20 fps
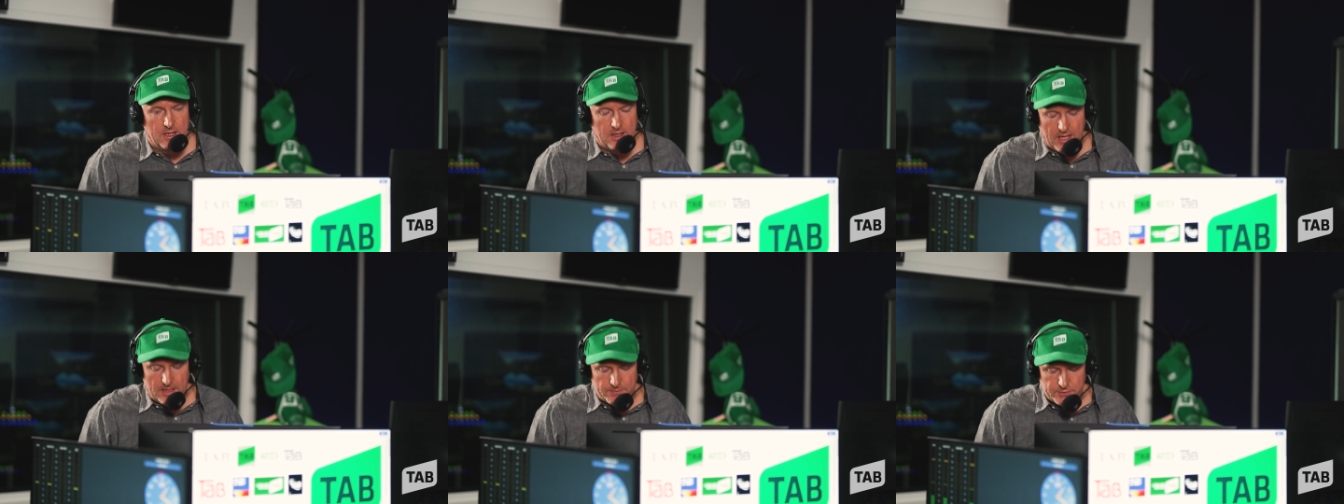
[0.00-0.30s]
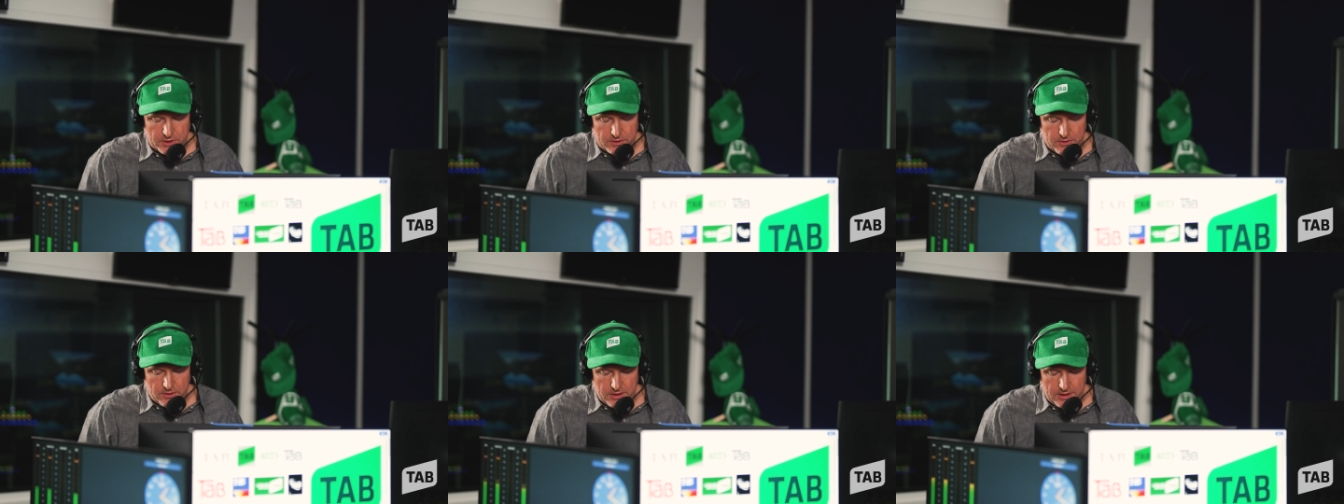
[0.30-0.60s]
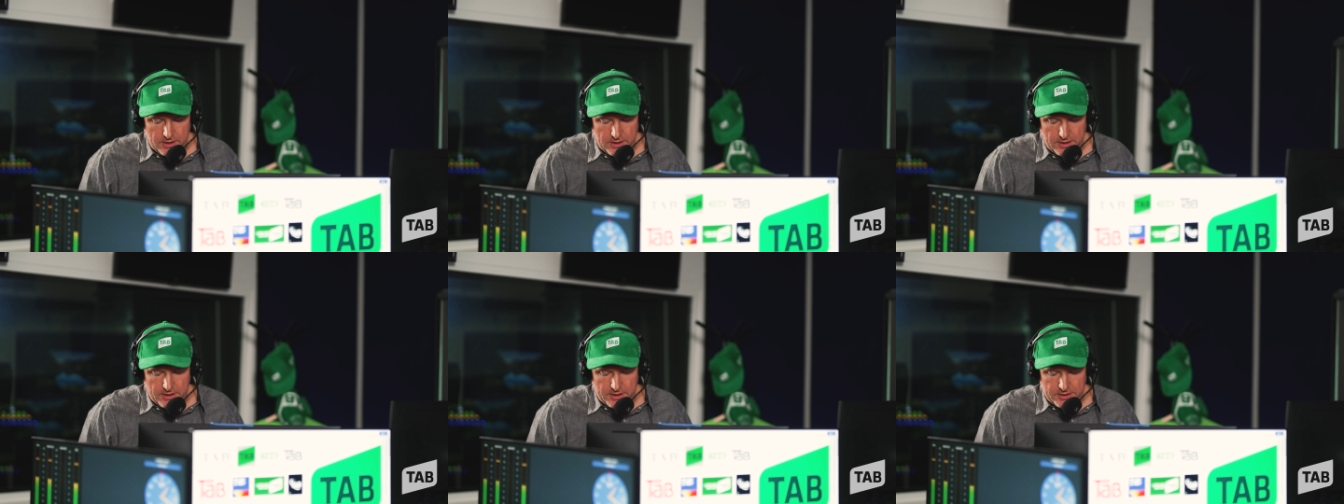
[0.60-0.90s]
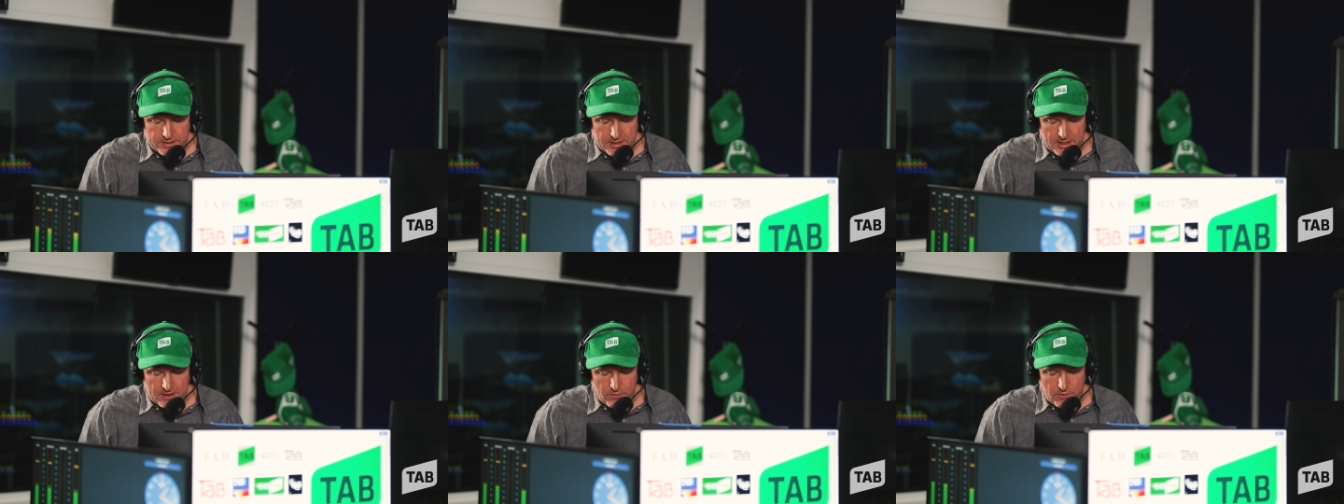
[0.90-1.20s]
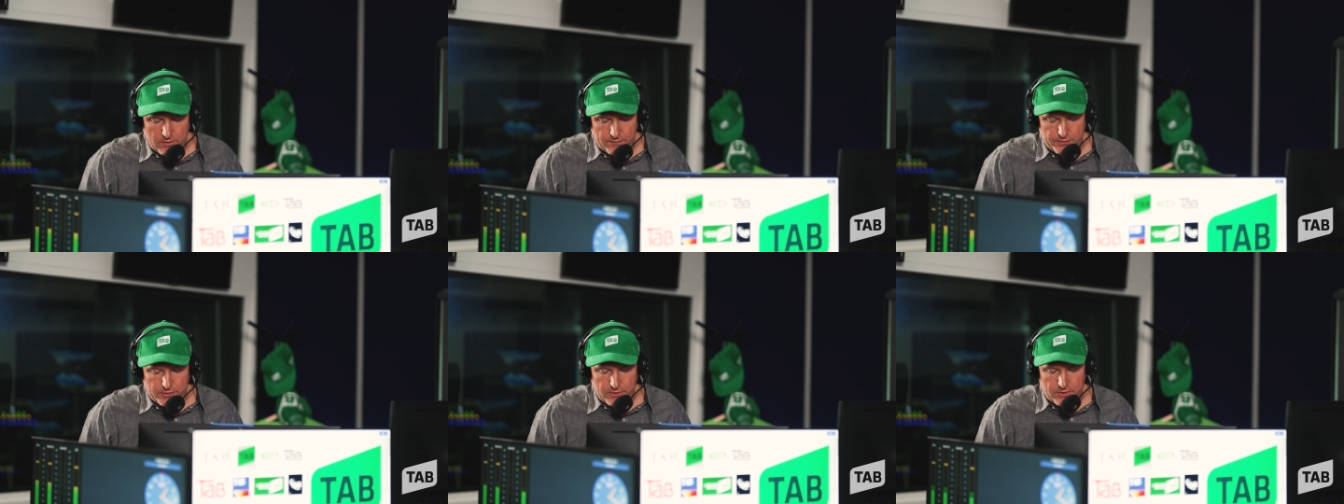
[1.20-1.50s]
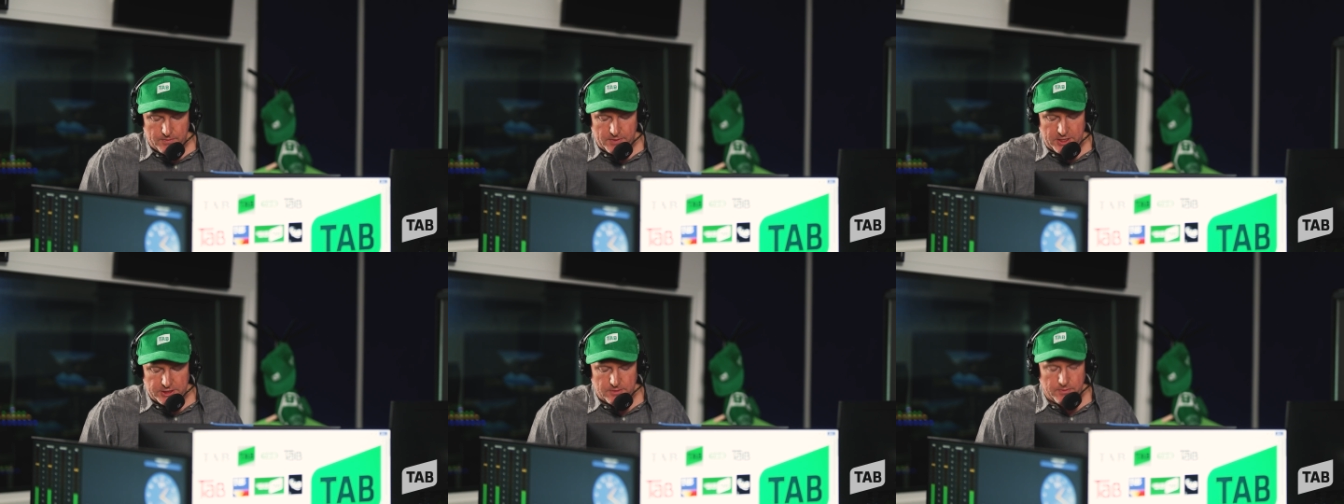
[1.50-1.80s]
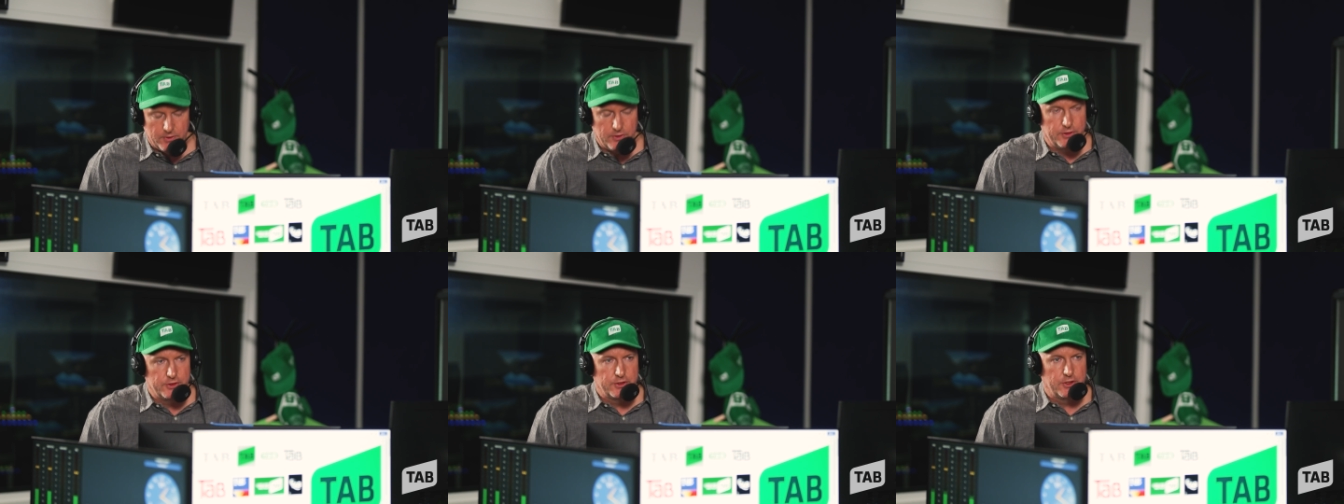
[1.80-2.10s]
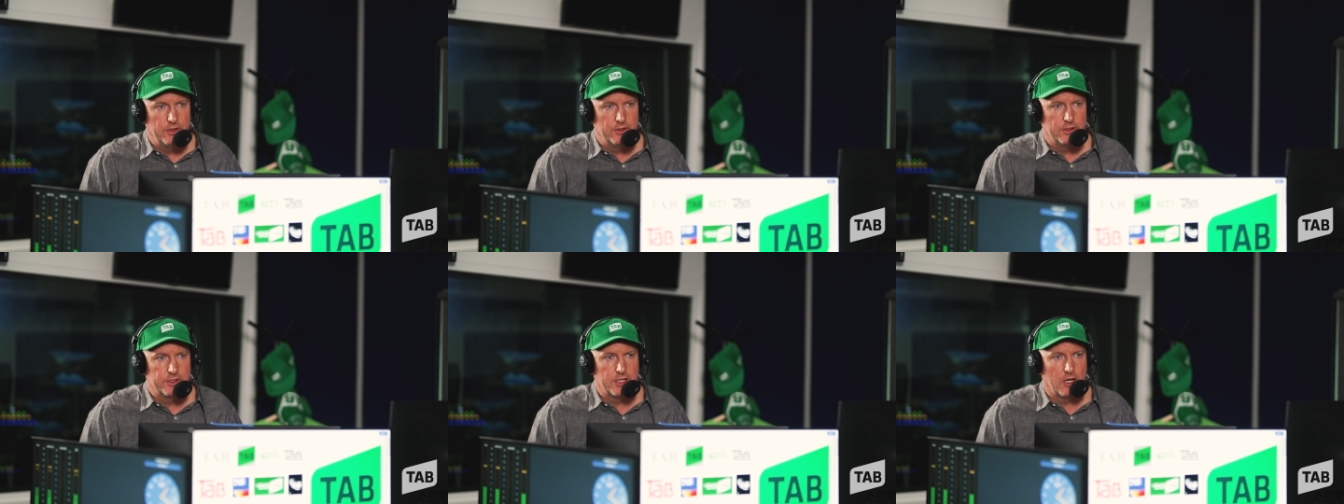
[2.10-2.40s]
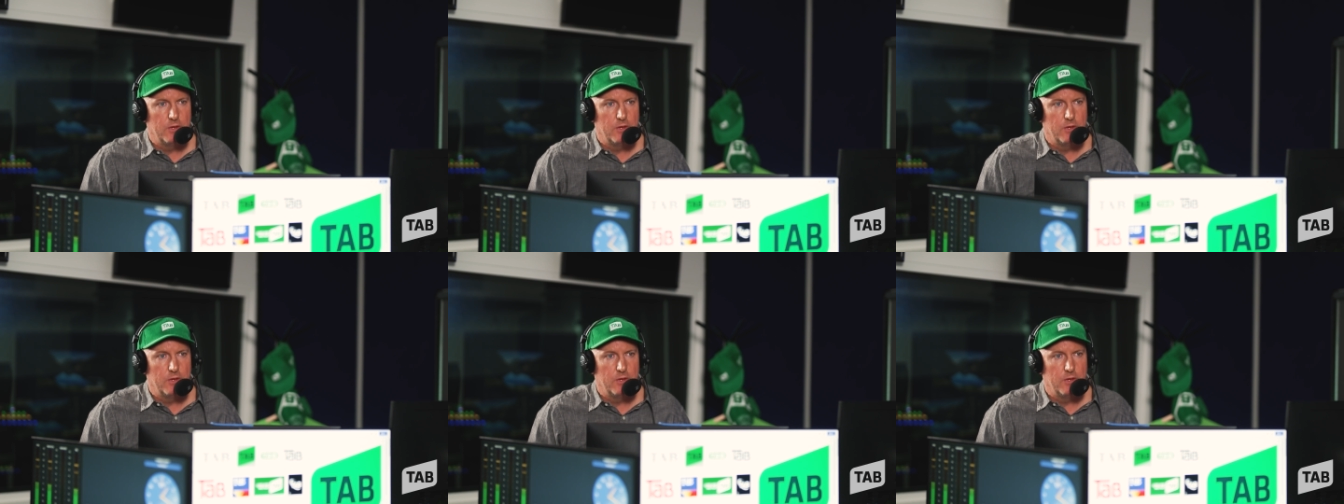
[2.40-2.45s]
Absolutely, and he's now off to the Magic Millions Cutis